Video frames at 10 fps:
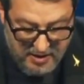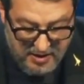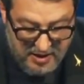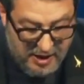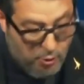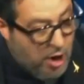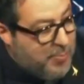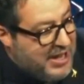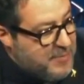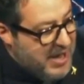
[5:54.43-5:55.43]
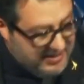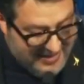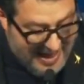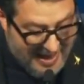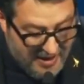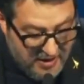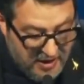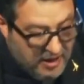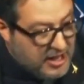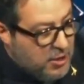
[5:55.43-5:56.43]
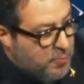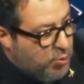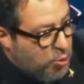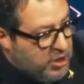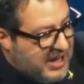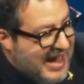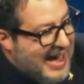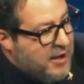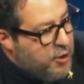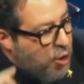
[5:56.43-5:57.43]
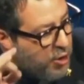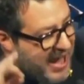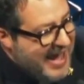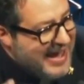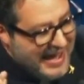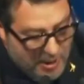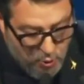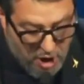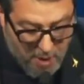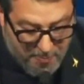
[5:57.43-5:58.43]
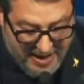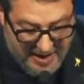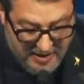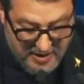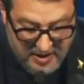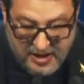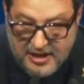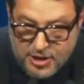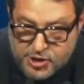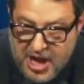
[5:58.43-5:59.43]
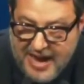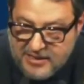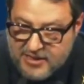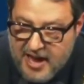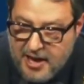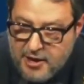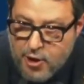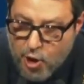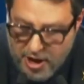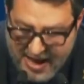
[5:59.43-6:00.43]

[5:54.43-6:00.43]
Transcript: Europe is freedom. The burqa is not Europe. Gender is not Europe.